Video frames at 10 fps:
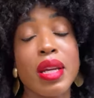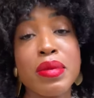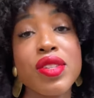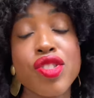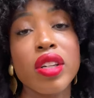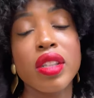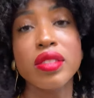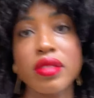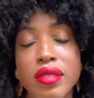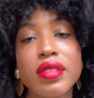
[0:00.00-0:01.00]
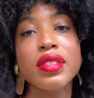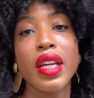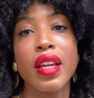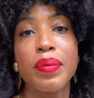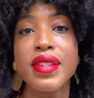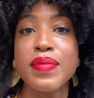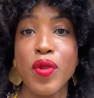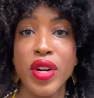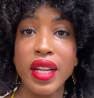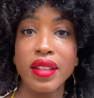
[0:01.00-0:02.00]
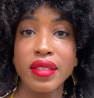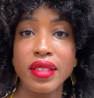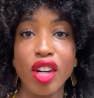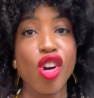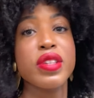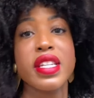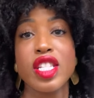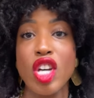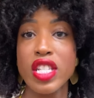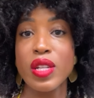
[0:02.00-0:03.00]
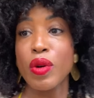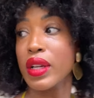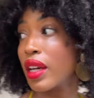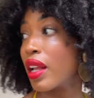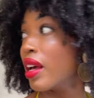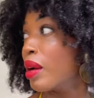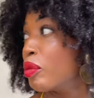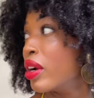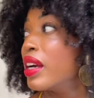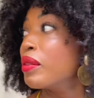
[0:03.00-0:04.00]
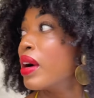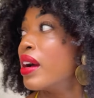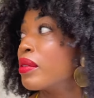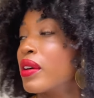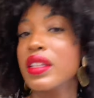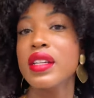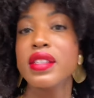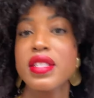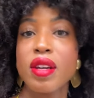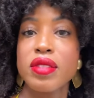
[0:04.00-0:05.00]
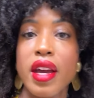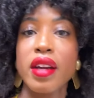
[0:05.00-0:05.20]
It was a struggle up this morning. Your girl was exhausted. We were at the club. What? We were at the discotheque.